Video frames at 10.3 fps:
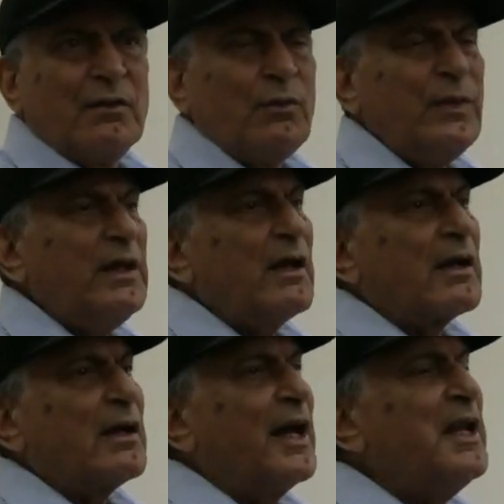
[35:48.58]
we are
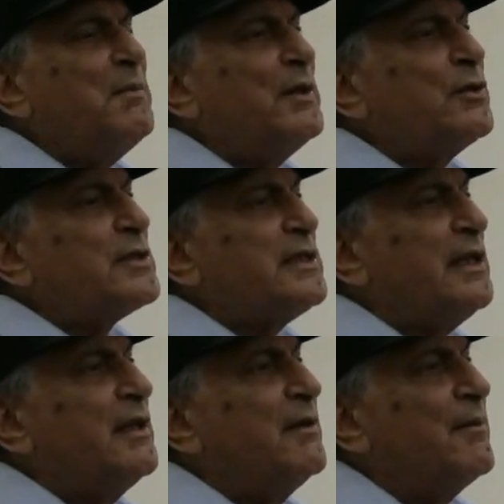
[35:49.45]
unable to
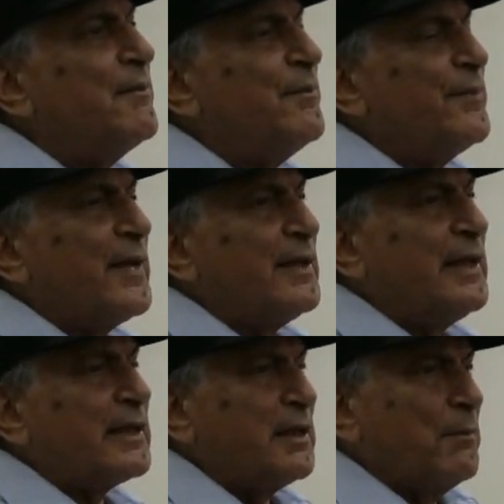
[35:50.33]
see
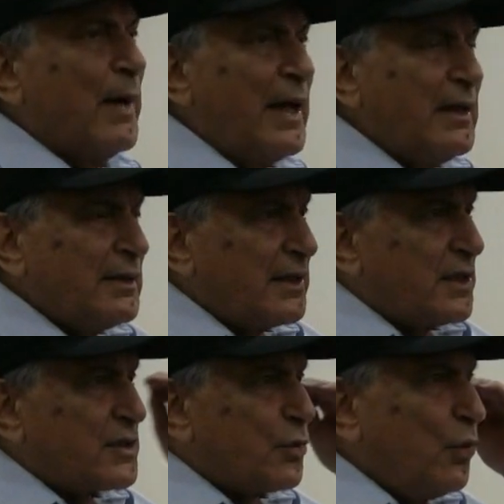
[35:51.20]
that the, mind, that
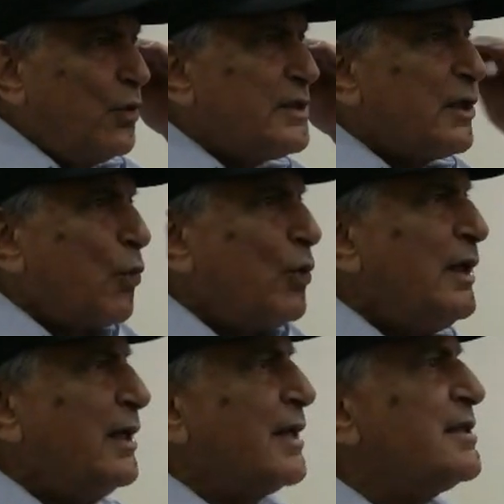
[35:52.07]
the soul's
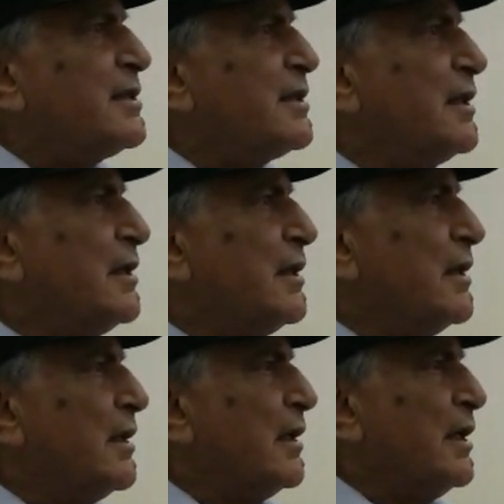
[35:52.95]
loneliness
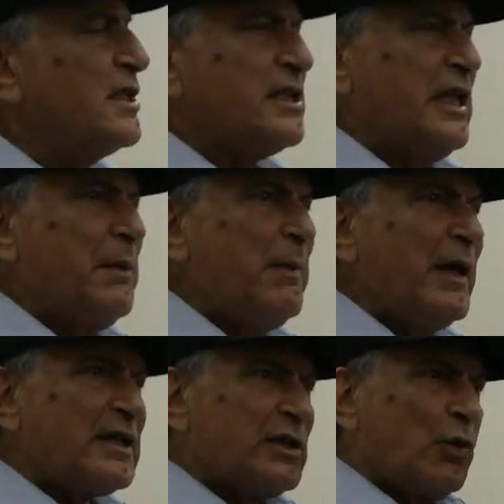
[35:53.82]
is
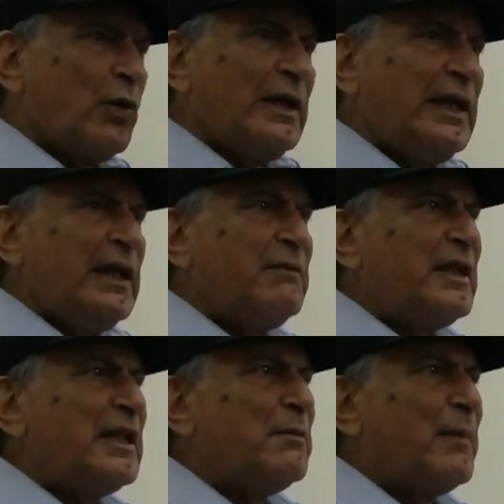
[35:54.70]
keeping us lonely
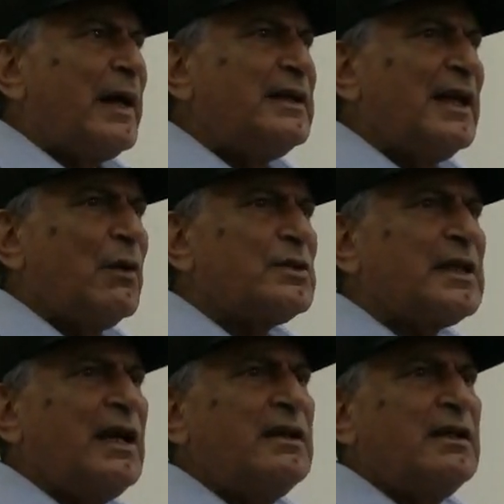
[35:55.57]
even in the mind and
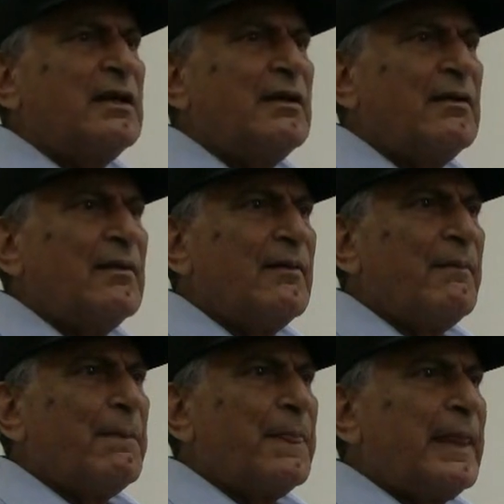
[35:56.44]
outside.
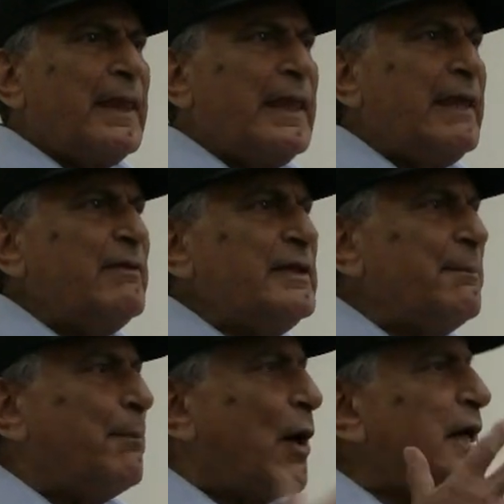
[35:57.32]
Even the
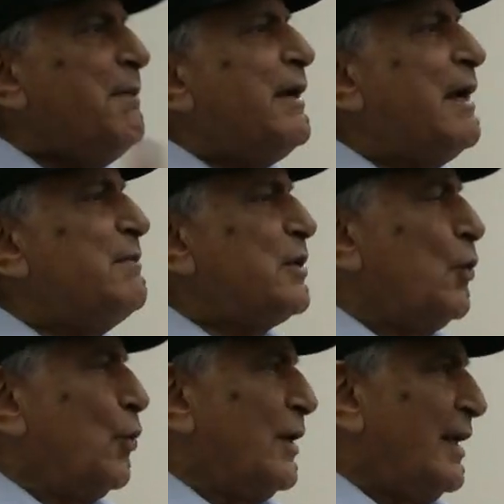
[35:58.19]
body becomes
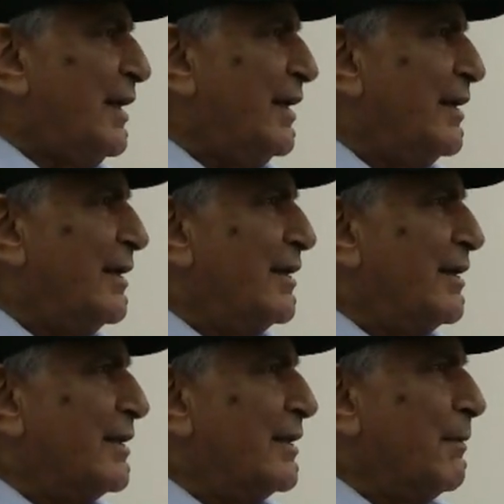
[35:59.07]
lonely,
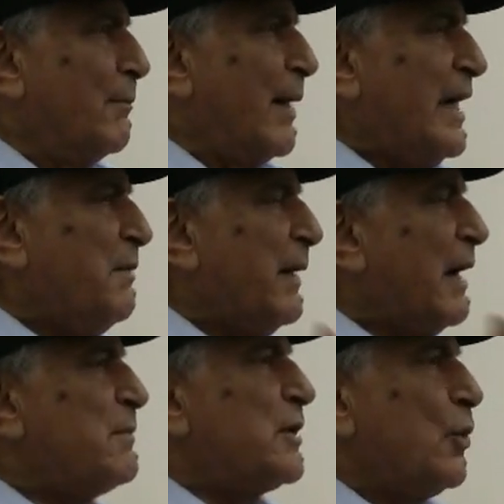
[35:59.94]
the mind
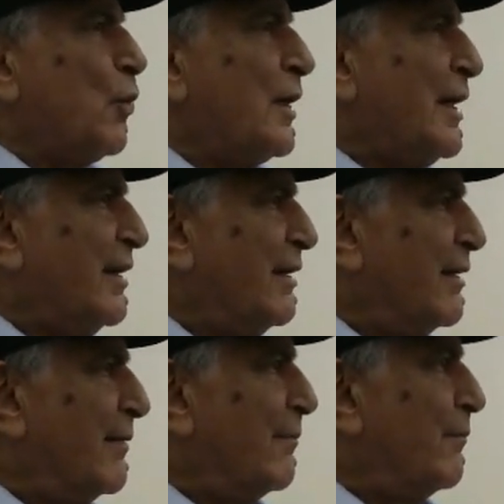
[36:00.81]
becomes lonely,
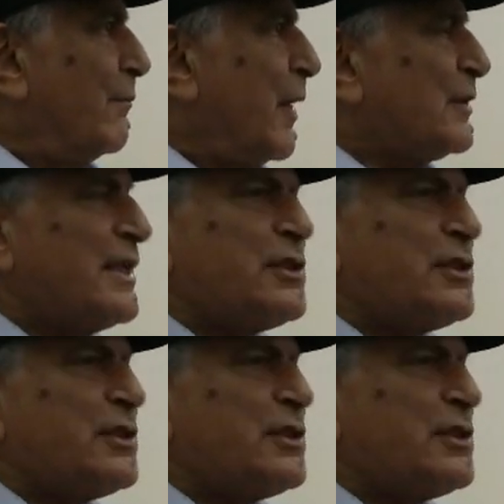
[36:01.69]
because the